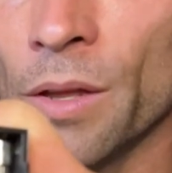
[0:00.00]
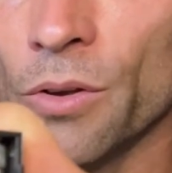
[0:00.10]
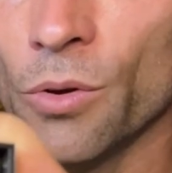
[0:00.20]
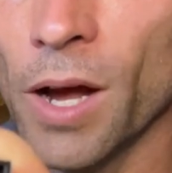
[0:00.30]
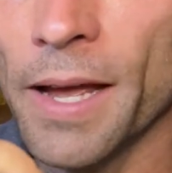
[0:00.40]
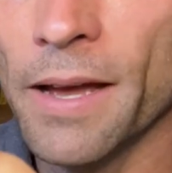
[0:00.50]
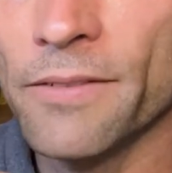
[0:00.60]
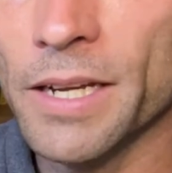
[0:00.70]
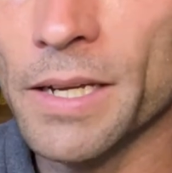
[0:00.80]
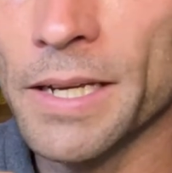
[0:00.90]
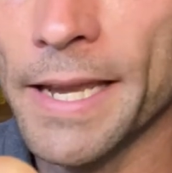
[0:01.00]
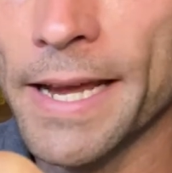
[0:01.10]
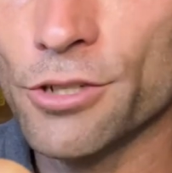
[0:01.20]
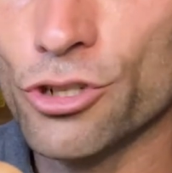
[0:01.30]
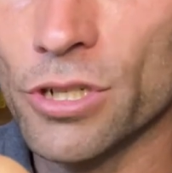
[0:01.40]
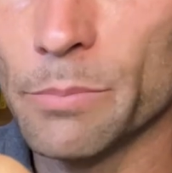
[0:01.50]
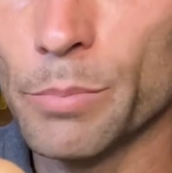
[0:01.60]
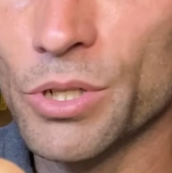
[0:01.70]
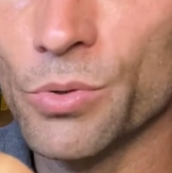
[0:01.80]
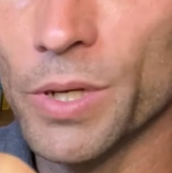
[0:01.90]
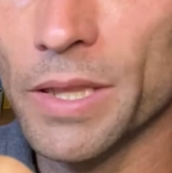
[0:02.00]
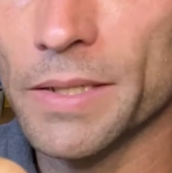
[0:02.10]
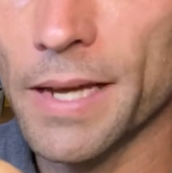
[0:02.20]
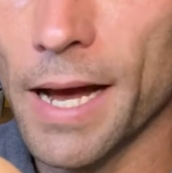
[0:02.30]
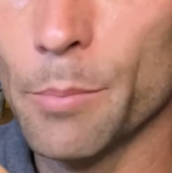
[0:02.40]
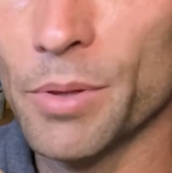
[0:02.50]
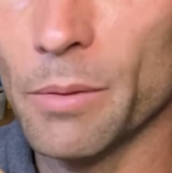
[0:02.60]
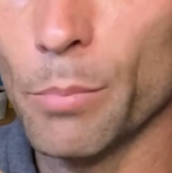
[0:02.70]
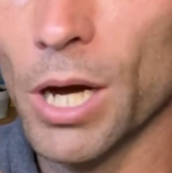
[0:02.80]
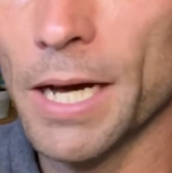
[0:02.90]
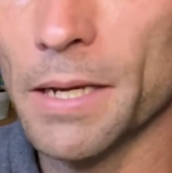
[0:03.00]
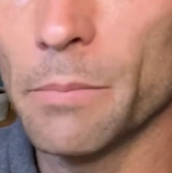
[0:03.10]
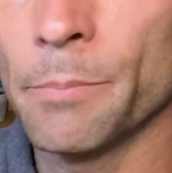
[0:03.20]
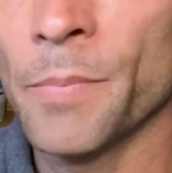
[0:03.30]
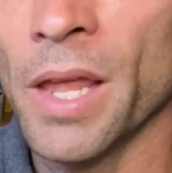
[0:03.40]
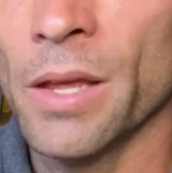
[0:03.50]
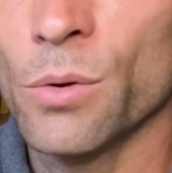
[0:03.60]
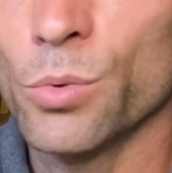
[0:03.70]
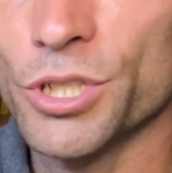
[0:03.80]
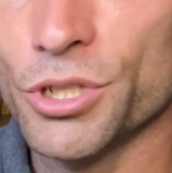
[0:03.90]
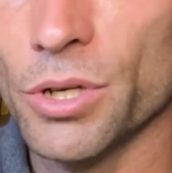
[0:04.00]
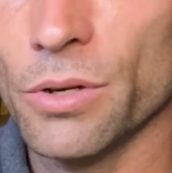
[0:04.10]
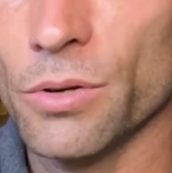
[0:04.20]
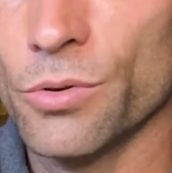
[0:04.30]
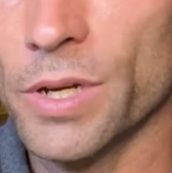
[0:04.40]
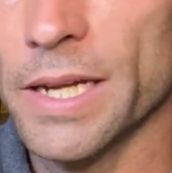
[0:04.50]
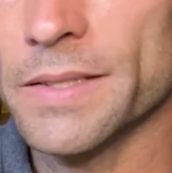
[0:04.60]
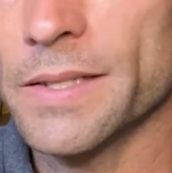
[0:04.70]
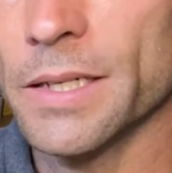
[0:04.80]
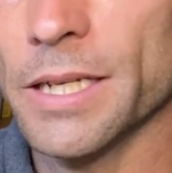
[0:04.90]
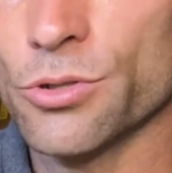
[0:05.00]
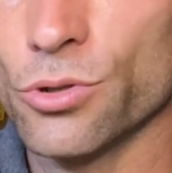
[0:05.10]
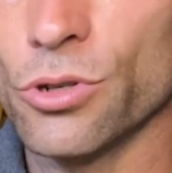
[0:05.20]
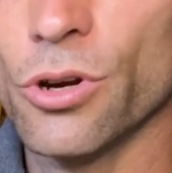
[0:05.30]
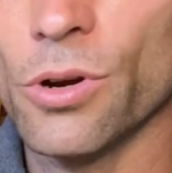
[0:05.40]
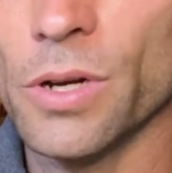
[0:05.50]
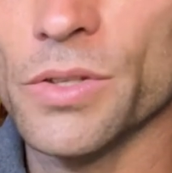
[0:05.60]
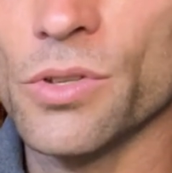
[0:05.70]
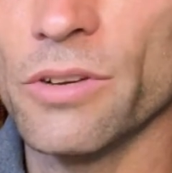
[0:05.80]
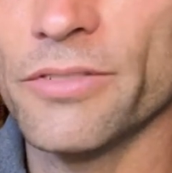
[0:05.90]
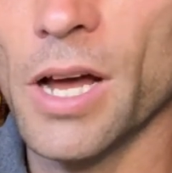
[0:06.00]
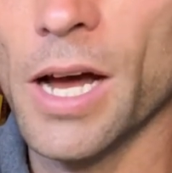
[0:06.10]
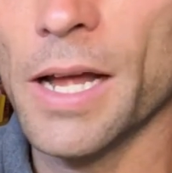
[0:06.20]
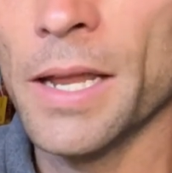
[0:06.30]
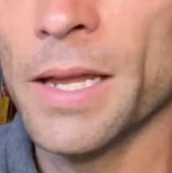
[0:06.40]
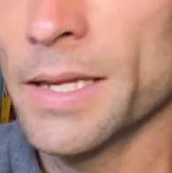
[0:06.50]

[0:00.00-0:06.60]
do I have a connection between the top and the bottom, which creates the electrical current? So if not,